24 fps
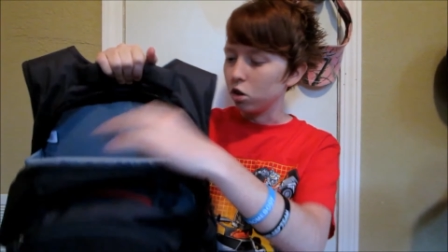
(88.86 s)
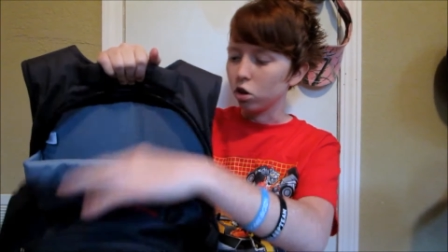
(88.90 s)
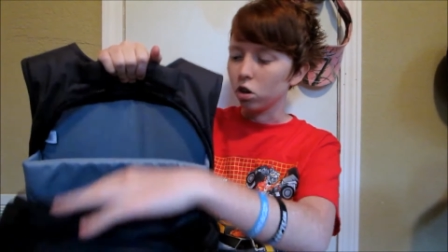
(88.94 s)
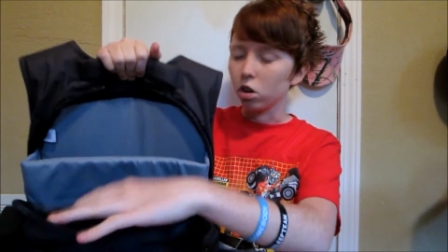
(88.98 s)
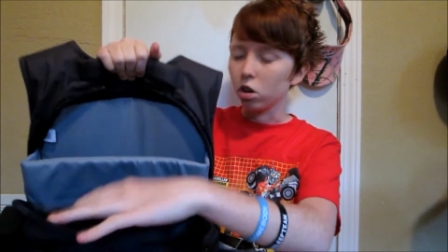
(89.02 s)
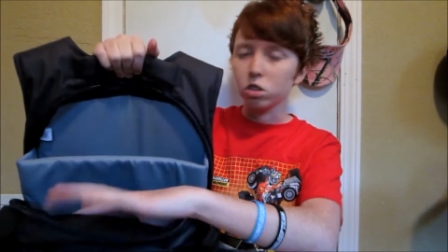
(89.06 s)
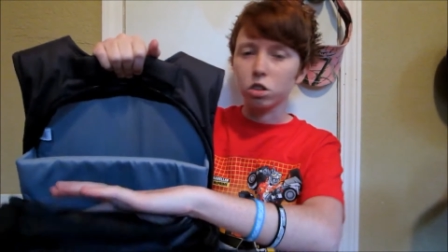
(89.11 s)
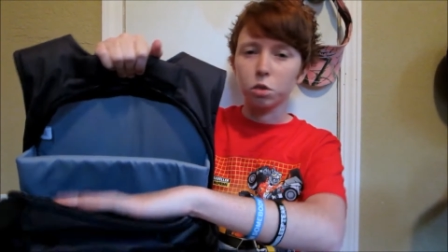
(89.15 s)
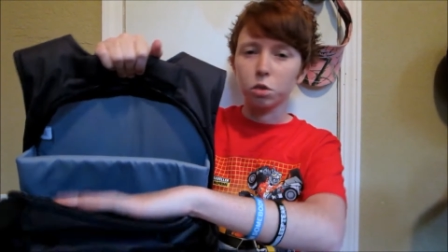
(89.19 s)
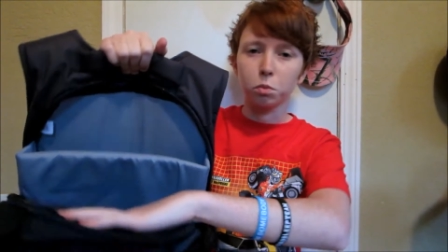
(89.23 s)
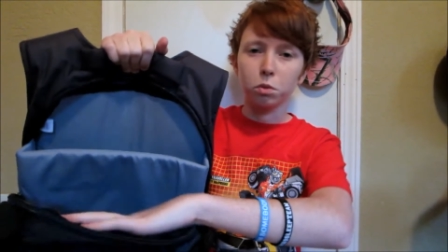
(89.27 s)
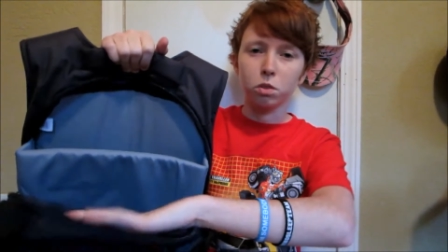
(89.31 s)
can
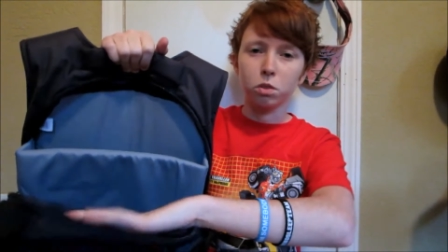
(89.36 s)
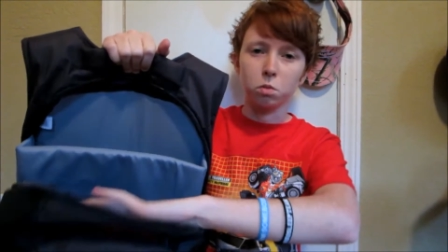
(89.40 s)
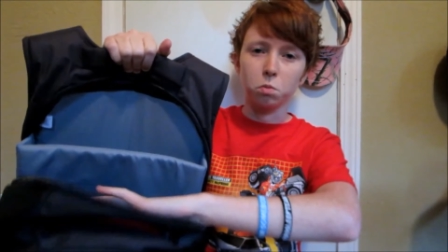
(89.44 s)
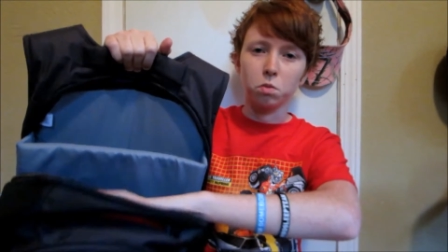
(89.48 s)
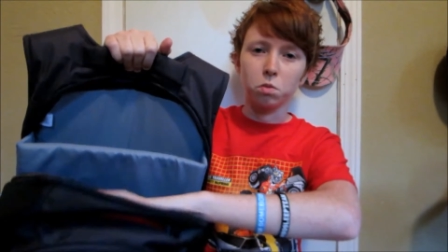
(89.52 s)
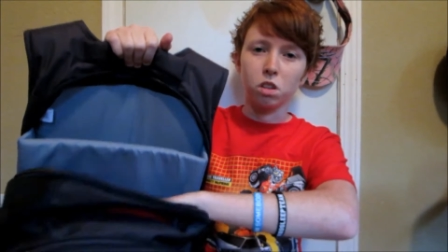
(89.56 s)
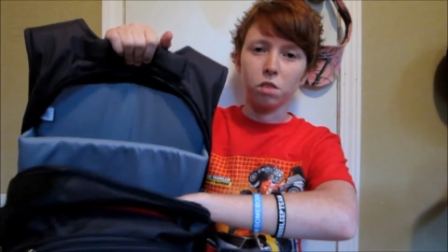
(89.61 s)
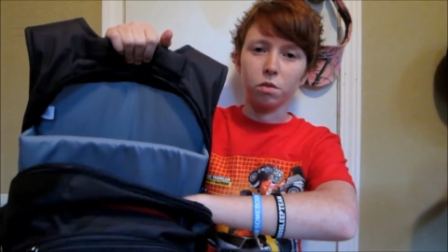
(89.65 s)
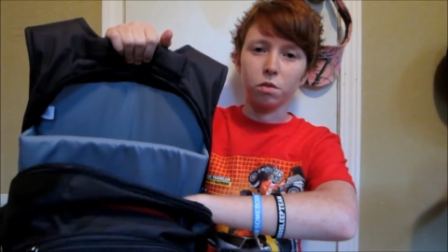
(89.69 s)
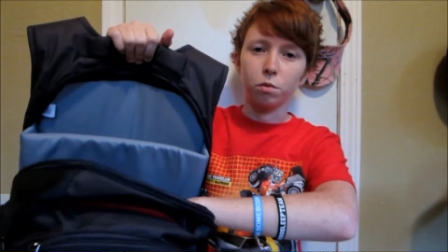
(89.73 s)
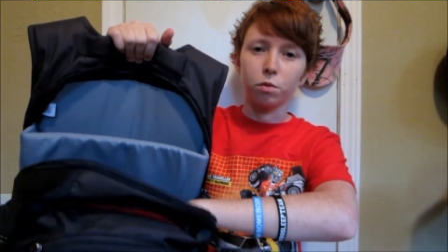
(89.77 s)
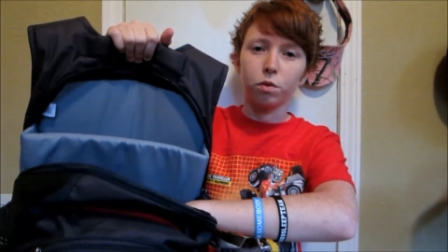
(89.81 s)
also put some
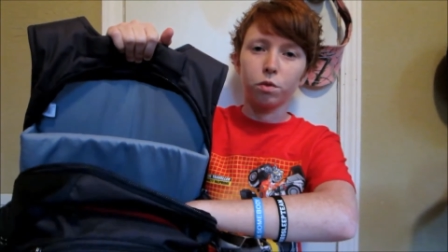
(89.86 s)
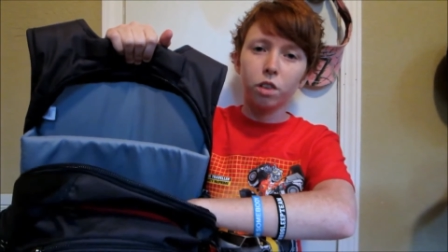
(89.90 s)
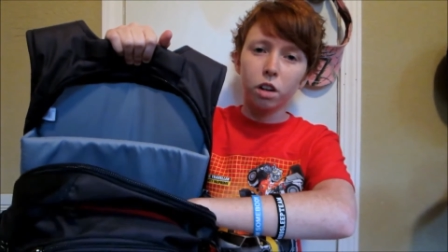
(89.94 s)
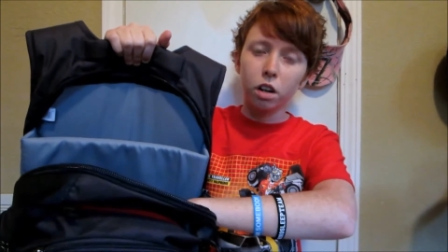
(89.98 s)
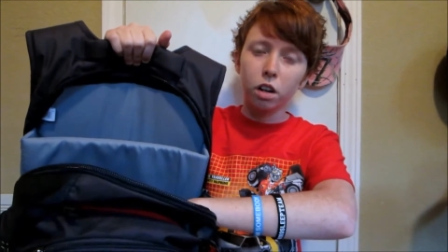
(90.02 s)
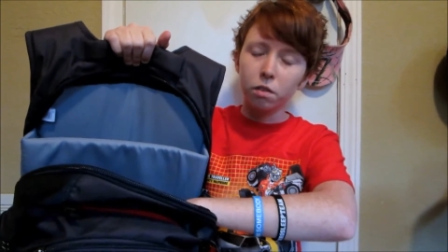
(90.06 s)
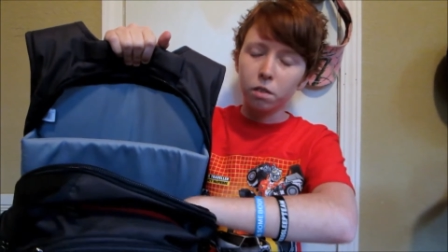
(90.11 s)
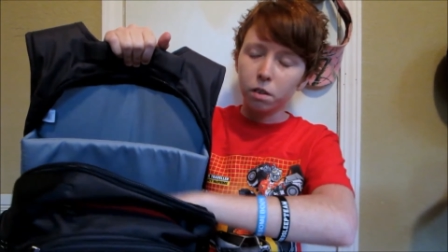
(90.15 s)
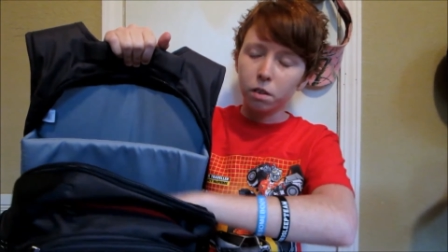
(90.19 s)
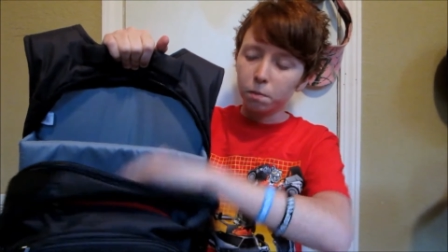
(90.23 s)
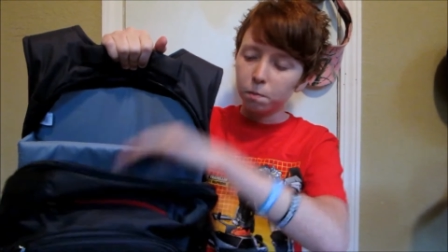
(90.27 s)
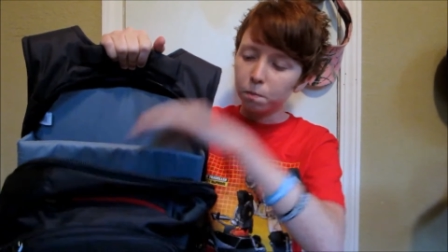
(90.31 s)
stuff in front
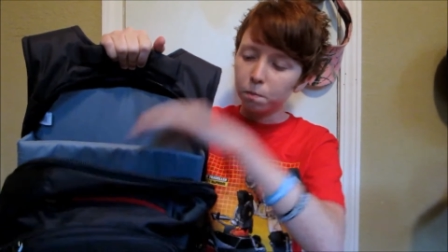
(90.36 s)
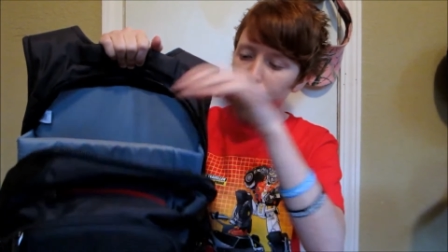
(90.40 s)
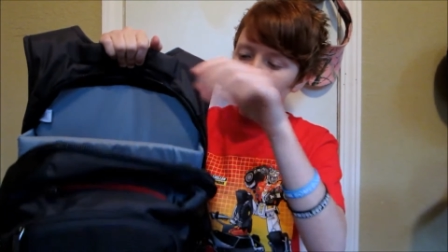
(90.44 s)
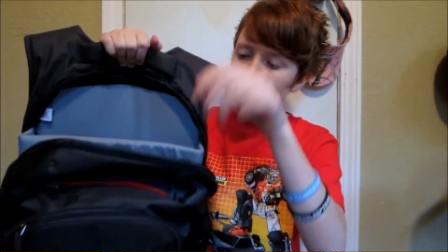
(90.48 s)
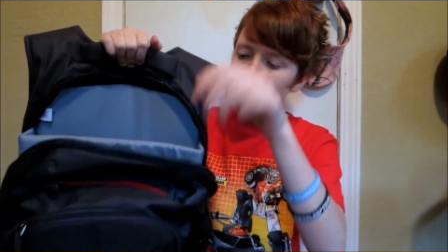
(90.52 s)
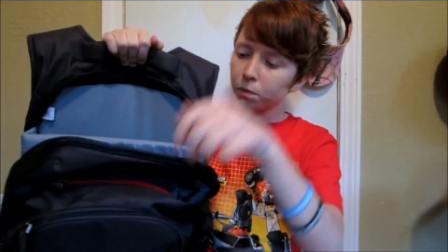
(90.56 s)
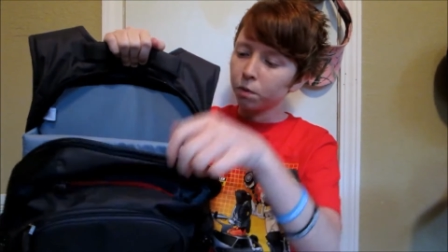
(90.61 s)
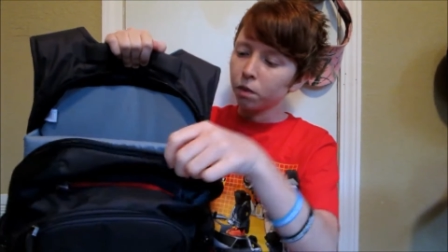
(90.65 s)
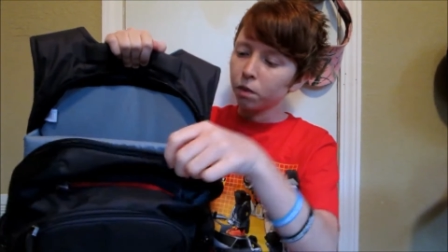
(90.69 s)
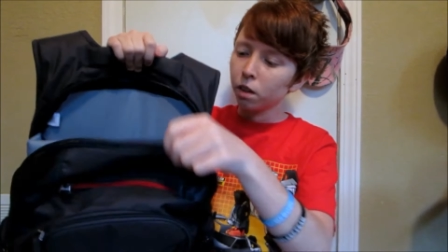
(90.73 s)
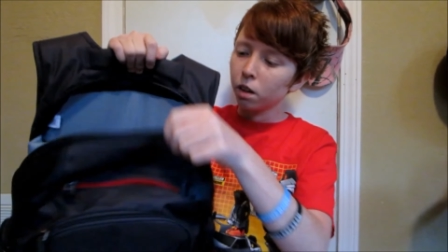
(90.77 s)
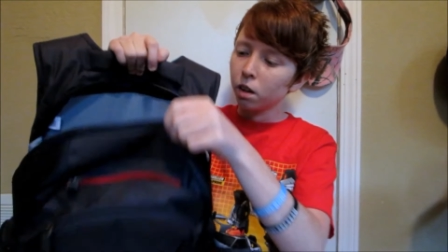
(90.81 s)
of
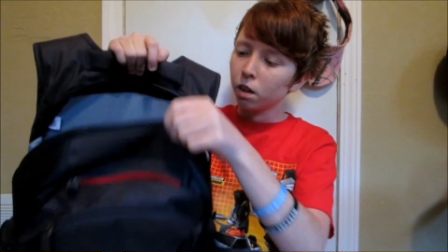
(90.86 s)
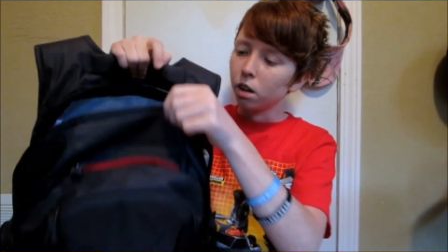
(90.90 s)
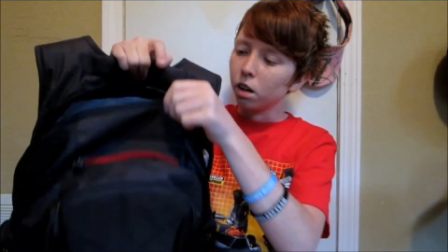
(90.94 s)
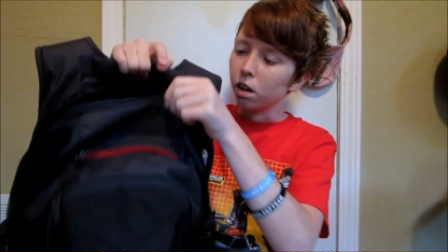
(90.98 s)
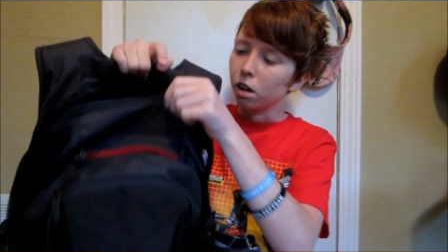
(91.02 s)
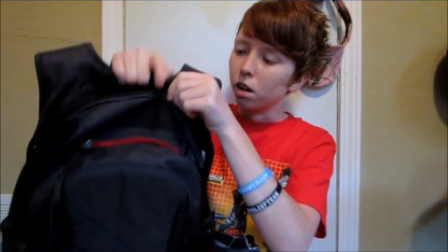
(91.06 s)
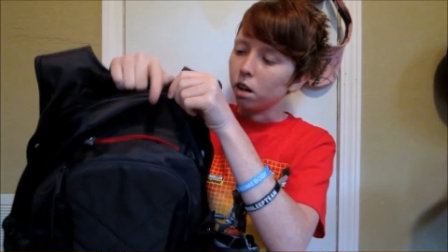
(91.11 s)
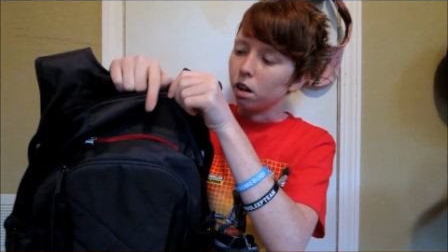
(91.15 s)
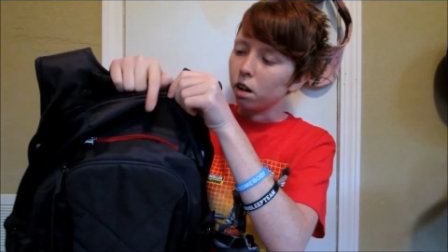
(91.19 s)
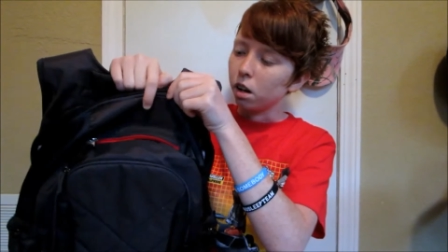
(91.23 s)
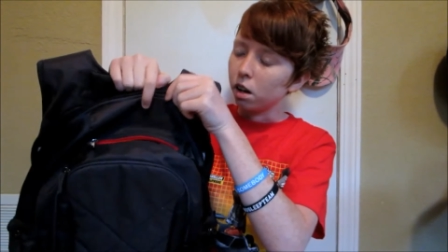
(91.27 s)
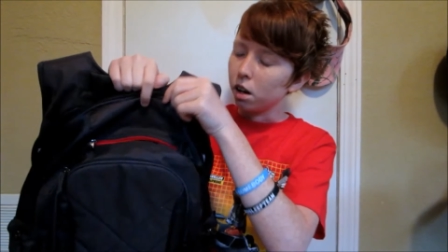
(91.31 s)

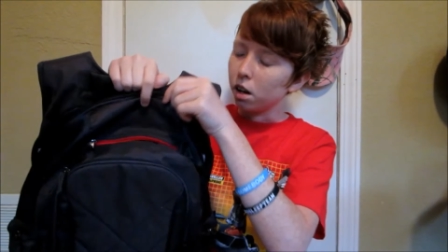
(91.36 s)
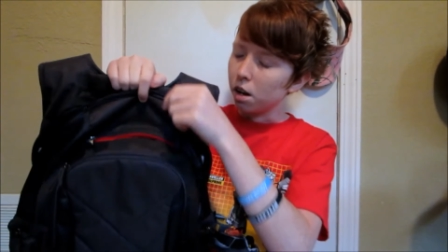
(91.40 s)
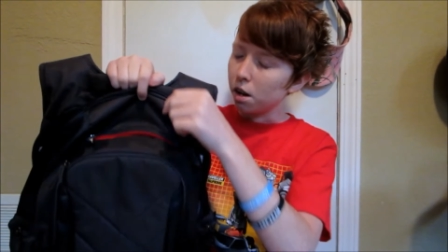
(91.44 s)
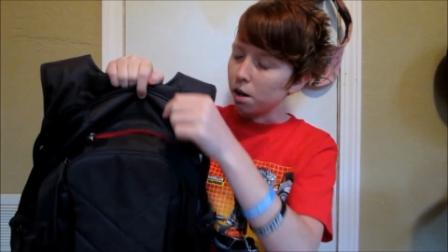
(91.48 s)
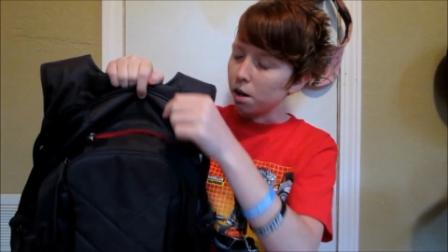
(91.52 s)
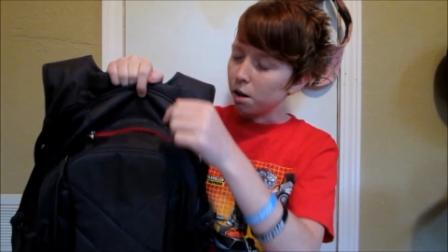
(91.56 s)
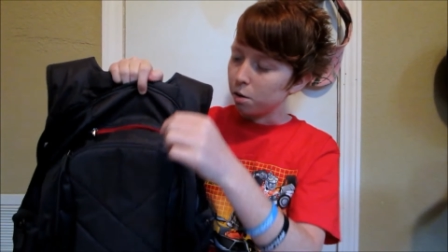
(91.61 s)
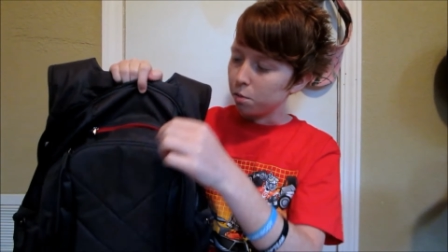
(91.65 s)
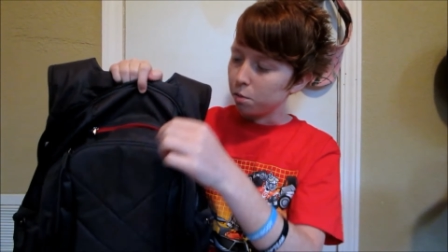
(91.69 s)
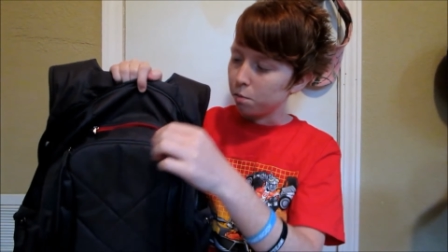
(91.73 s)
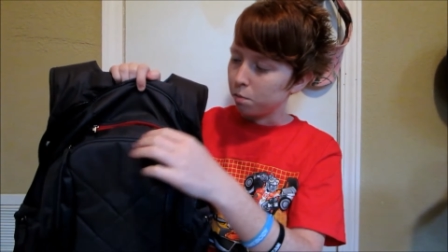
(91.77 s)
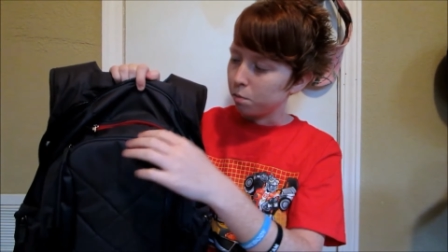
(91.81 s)

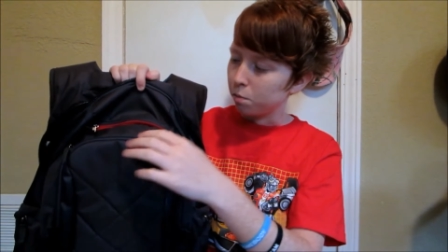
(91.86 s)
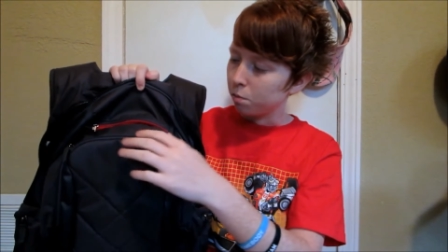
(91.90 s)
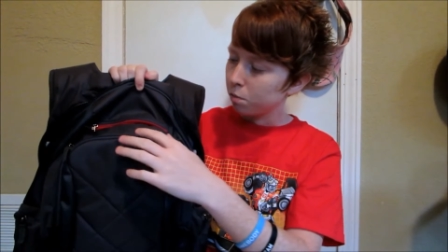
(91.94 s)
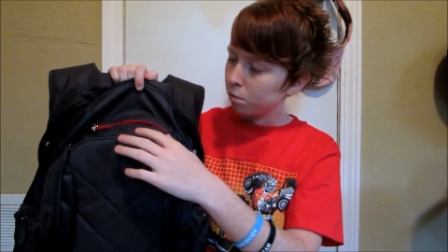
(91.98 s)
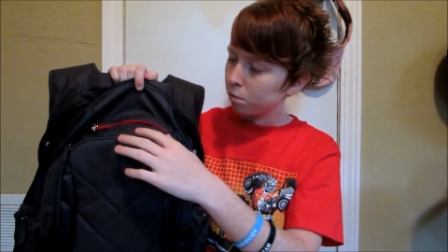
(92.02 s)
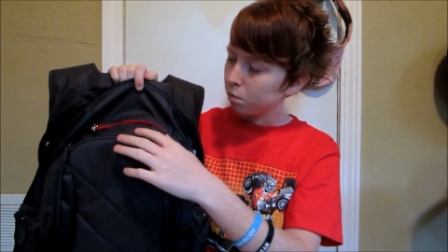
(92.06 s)
it.